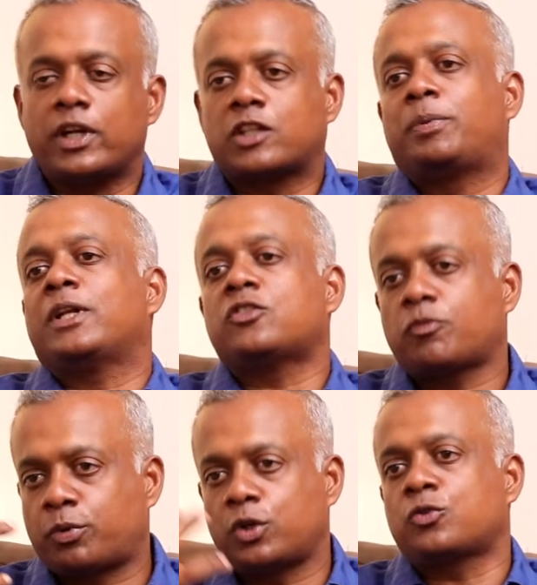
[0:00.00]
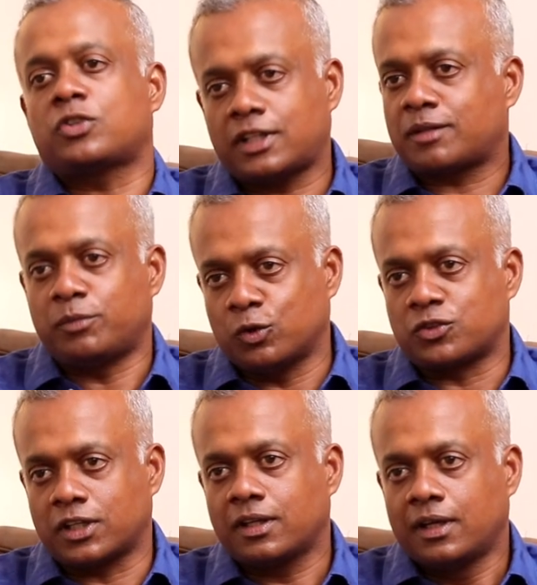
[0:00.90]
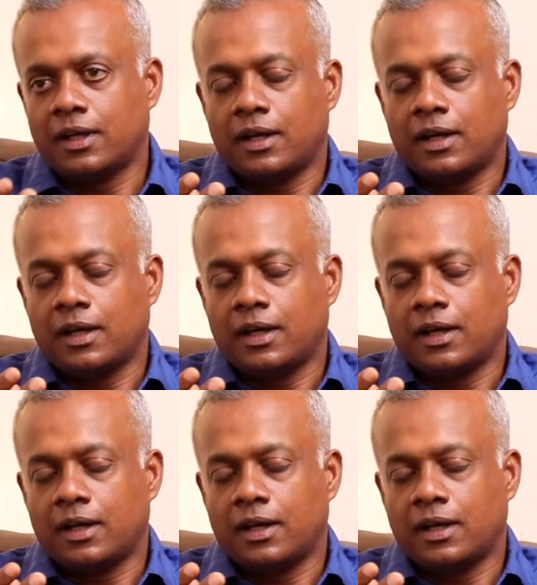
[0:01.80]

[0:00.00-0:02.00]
the whole experience of producing that music.